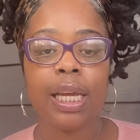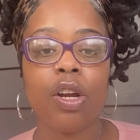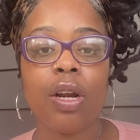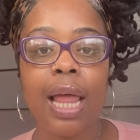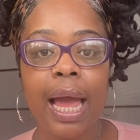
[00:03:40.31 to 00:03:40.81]
in
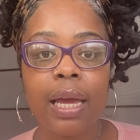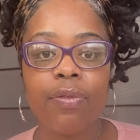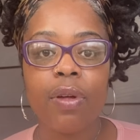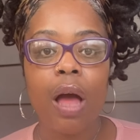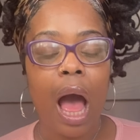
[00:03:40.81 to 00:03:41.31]
your life,
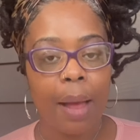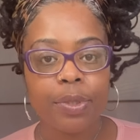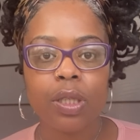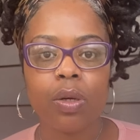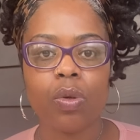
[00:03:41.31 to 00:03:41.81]

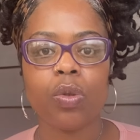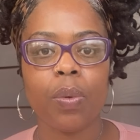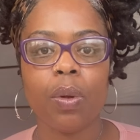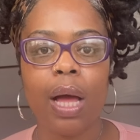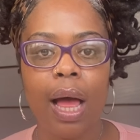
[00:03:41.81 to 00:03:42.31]
obstacles
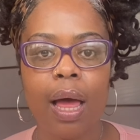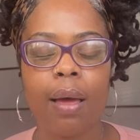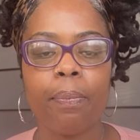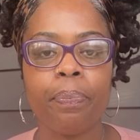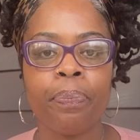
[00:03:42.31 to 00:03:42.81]
will
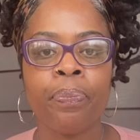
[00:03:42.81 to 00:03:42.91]
come.